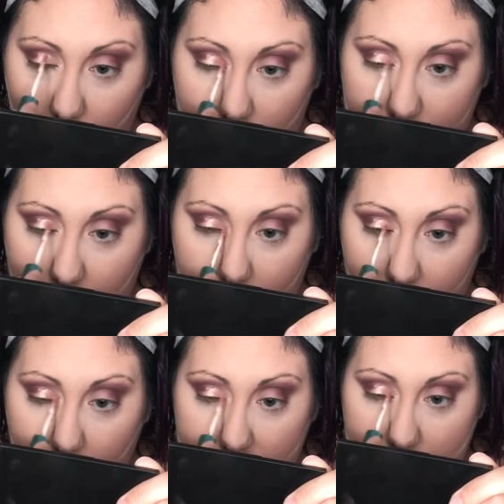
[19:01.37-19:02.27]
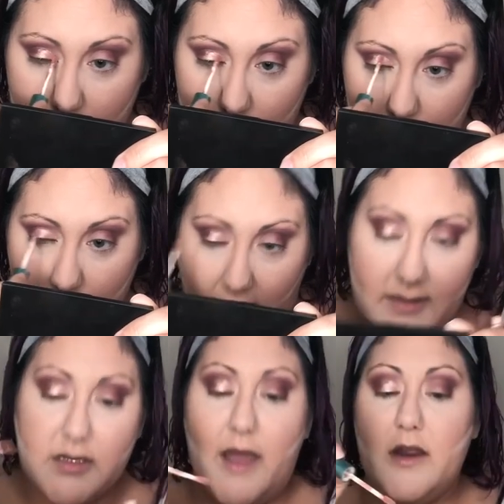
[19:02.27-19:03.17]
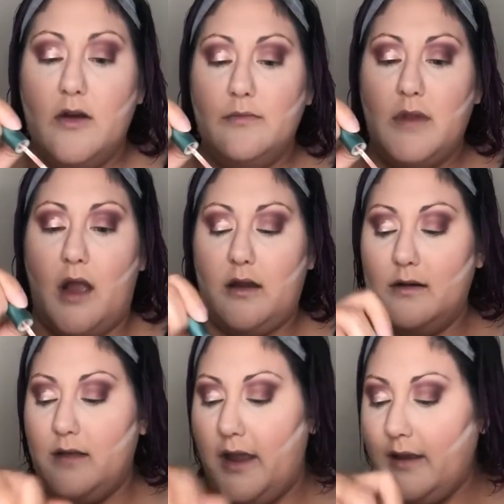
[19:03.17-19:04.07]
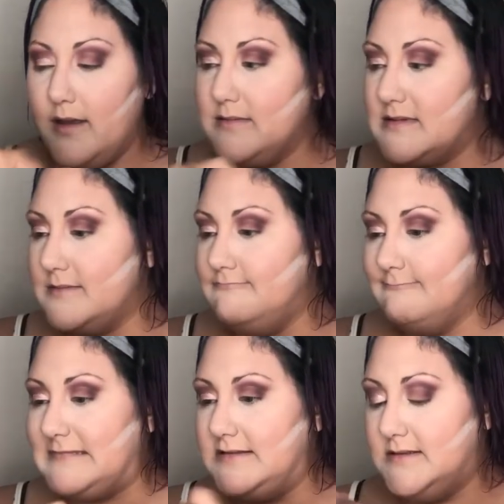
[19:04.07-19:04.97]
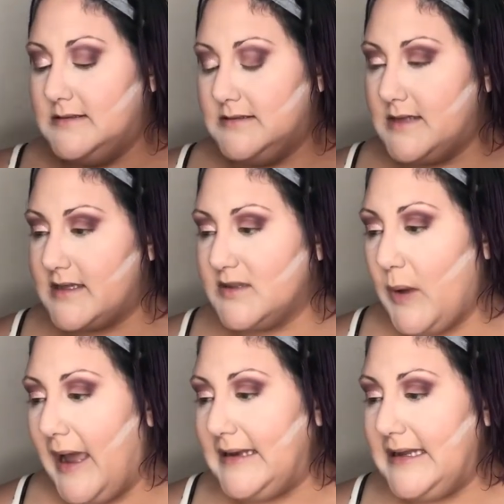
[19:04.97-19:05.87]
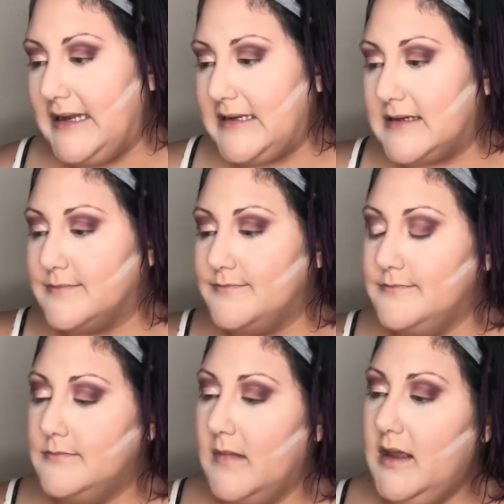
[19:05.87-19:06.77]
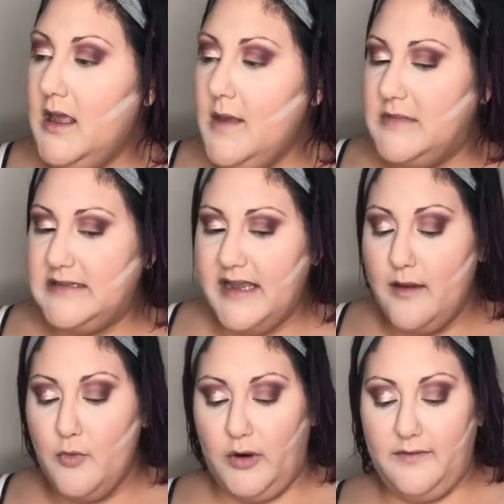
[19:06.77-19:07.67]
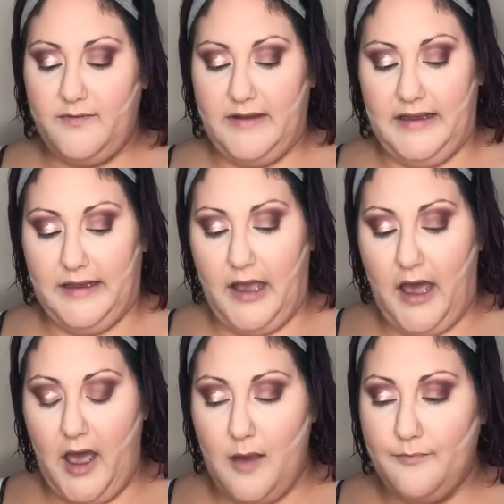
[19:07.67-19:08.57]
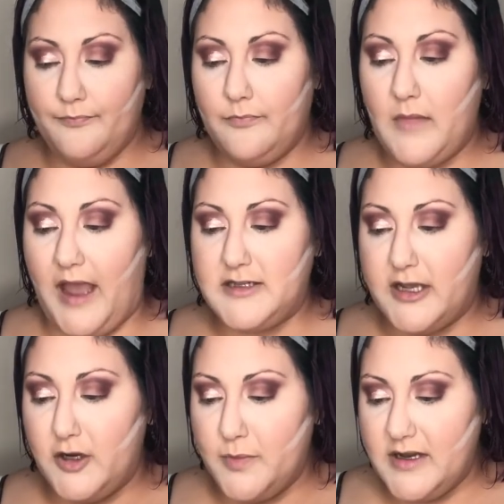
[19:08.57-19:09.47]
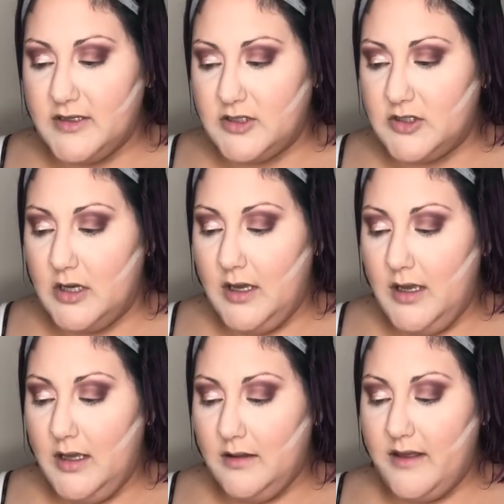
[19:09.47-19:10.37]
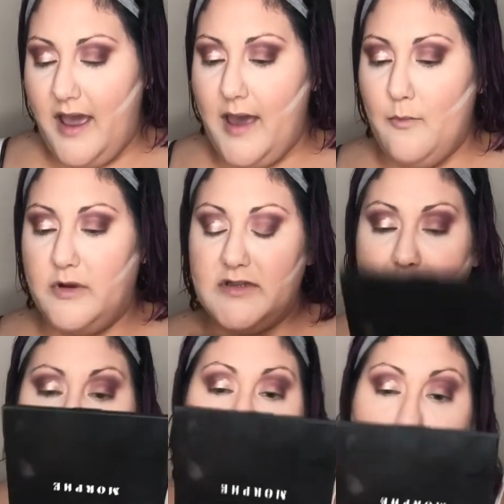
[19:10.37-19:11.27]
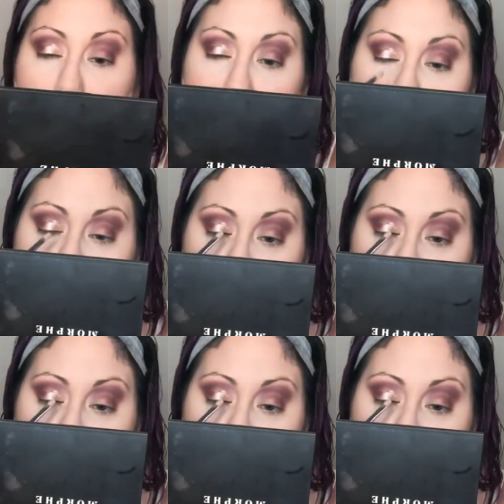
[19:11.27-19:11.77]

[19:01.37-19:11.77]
cool tone liquid eyeshadow. Not gonna lie, guys. That's why I did it. I'm gonna take a Morphe um, eyeshadow brush, the M124,